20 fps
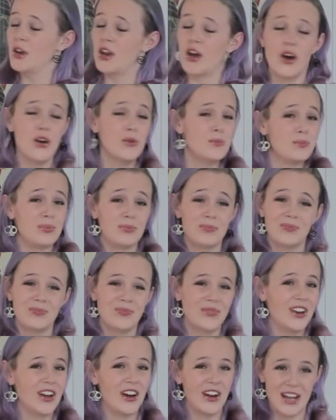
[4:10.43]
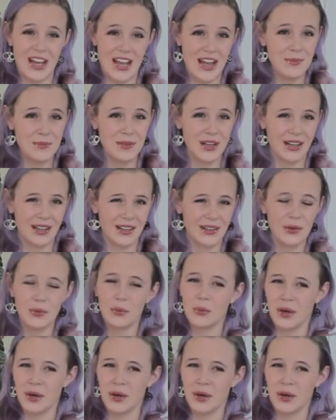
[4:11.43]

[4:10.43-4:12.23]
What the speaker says: Nope, not happening.